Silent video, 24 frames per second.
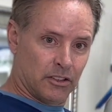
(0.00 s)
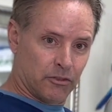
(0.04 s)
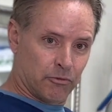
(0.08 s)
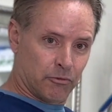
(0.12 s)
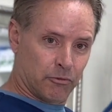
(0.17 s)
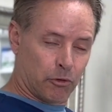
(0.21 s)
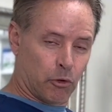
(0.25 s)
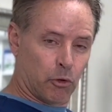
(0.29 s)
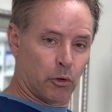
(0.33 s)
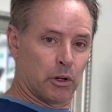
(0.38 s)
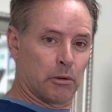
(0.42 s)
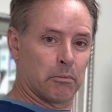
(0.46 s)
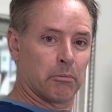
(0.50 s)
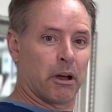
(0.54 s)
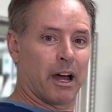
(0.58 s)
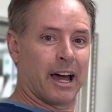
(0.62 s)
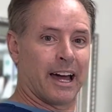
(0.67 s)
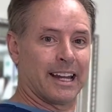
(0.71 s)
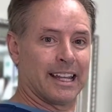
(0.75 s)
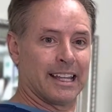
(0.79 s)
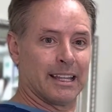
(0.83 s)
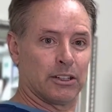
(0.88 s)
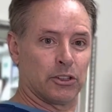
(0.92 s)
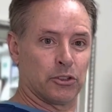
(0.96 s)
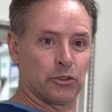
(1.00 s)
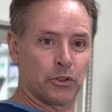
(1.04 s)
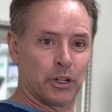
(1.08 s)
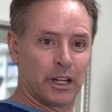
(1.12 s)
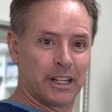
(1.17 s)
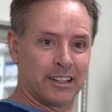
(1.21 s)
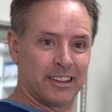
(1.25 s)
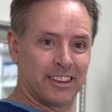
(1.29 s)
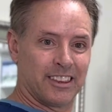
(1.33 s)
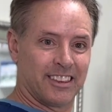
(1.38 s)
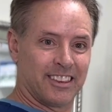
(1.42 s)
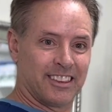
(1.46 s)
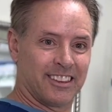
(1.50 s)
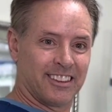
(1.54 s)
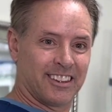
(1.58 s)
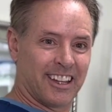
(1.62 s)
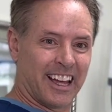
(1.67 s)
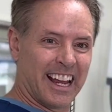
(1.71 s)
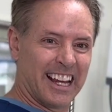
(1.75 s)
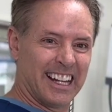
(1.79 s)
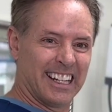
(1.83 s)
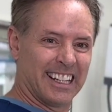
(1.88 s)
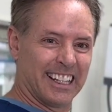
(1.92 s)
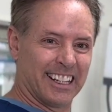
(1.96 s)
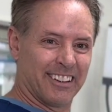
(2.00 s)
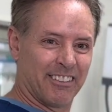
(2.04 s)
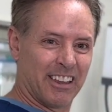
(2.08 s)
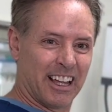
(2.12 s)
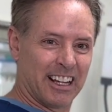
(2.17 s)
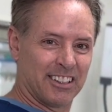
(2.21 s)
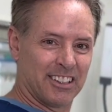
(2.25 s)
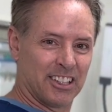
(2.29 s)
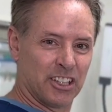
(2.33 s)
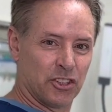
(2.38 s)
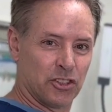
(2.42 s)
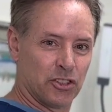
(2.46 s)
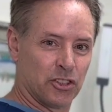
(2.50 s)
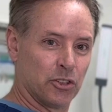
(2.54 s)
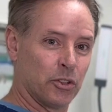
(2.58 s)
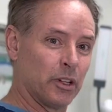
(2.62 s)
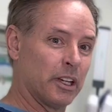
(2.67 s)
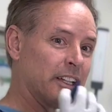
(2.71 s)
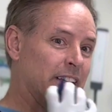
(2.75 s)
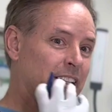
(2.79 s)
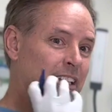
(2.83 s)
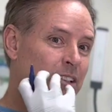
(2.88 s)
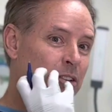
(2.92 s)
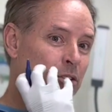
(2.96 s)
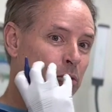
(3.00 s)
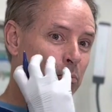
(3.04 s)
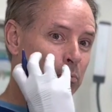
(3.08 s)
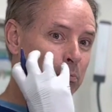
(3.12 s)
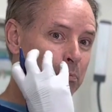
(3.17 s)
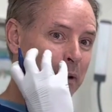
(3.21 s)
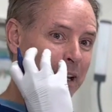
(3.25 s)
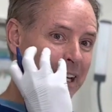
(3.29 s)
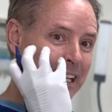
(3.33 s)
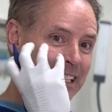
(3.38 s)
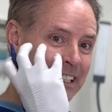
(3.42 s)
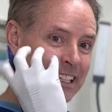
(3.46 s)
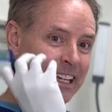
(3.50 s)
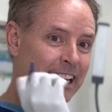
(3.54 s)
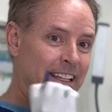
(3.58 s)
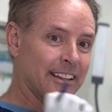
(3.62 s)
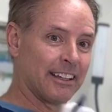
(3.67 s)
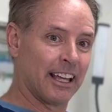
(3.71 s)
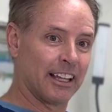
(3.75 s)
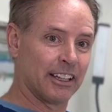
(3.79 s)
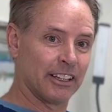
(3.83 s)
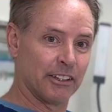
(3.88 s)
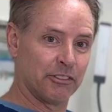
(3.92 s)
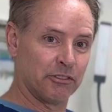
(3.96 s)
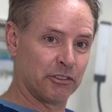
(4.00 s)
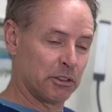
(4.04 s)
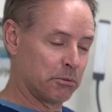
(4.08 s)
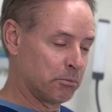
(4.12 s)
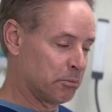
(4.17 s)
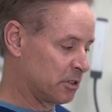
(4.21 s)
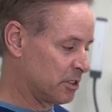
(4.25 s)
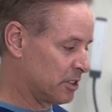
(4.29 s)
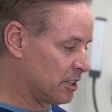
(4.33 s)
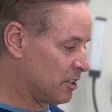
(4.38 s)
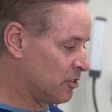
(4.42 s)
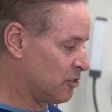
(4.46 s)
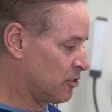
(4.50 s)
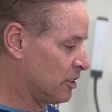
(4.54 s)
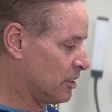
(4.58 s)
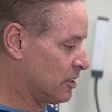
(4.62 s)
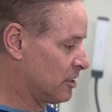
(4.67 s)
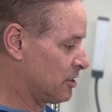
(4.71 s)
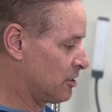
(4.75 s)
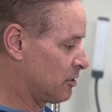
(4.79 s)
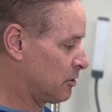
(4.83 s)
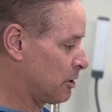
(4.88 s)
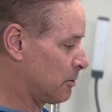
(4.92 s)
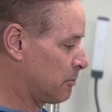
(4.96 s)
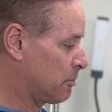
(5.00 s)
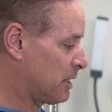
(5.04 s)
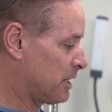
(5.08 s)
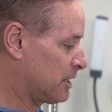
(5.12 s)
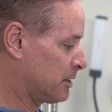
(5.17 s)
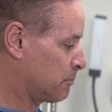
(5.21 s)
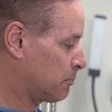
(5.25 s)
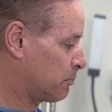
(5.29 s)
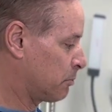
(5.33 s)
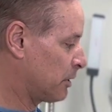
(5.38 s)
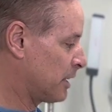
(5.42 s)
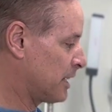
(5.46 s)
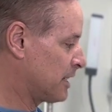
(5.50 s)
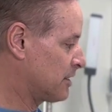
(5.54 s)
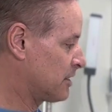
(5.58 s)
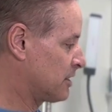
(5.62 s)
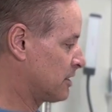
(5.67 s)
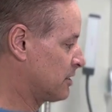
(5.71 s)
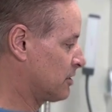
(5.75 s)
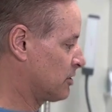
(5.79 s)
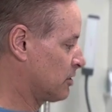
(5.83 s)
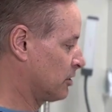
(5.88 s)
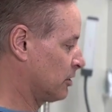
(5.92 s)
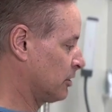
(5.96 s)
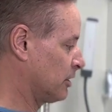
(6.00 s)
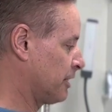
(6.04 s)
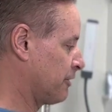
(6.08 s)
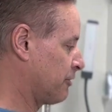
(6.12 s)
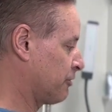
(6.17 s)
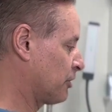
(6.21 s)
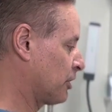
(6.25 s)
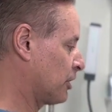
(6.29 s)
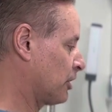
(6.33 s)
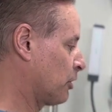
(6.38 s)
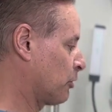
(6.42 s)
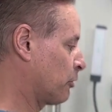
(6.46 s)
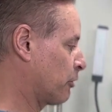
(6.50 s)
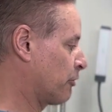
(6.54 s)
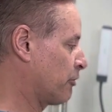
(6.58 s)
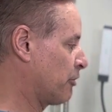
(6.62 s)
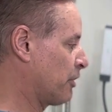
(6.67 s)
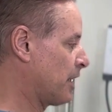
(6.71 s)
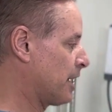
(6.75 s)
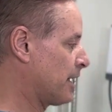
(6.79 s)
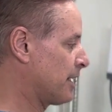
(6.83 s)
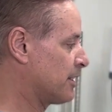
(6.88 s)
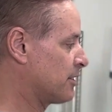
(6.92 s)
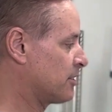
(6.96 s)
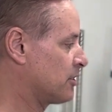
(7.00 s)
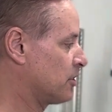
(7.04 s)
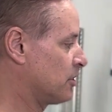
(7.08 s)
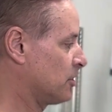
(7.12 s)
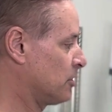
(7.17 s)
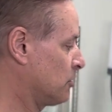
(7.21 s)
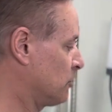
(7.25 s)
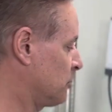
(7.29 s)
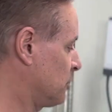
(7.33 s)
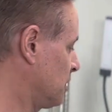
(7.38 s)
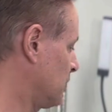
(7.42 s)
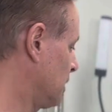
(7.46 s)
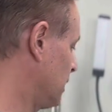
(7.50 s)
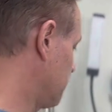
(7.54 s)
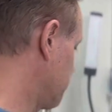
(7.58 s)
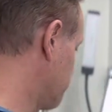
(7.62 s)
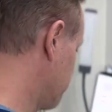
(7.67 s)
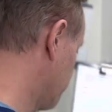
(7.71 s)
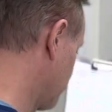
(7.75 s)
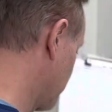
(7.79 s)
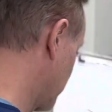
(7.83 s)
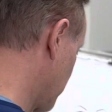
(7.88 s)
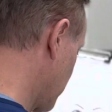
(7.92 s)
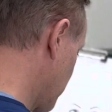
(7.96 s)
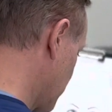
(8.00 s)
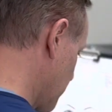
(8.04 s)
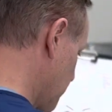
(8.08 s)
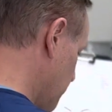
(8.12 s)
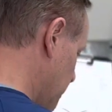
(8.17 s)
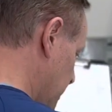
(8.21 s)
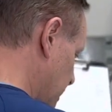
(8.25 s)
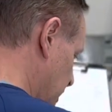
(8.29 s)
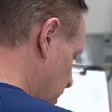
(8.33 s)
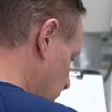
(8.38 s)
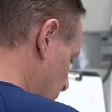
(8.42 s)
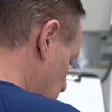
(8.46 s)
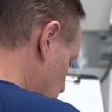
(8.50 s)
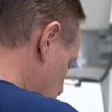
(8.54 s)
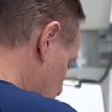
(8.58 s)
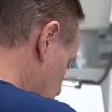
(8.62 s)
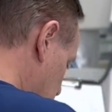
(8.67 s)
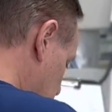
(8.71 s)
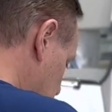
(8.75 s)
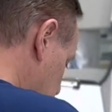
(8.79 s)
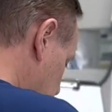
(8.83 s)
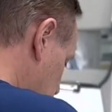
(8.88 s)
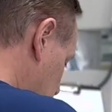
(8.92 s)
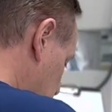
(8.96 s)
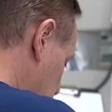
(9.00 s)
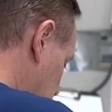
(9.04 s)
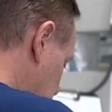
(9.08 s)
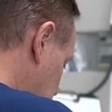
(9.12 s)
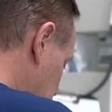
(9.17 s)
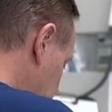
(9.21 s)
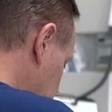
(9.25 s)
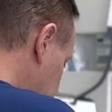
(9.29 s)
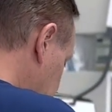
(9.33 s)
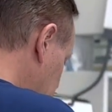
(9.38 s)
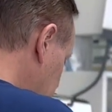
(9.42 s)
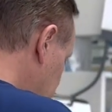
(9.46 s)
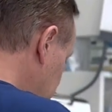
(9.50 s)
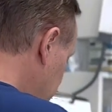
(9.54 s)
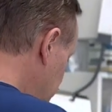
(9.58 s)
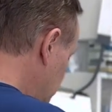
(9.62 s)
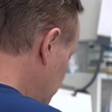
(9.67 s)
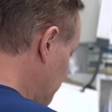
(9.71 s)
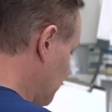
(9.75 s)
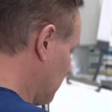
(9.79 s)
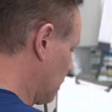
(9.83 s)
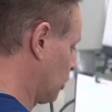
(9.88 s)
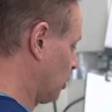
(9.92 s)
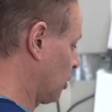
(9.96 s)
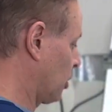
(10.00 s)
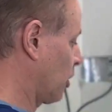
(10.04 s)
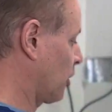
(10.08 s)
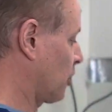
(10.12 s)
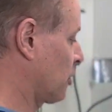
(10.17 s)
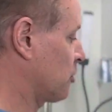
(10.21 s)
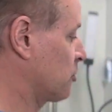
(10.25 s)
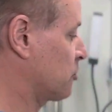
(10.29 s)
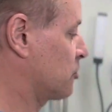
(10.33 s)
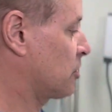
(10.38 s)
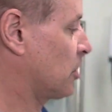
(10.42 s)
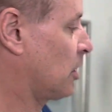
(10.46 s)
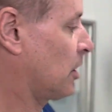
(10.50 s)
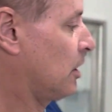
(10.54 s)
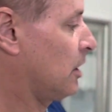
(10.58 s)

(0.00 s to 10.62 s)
foreign body and create tightening of that tissue and maintain that lifted position. So the best place is to lift the lower face using the large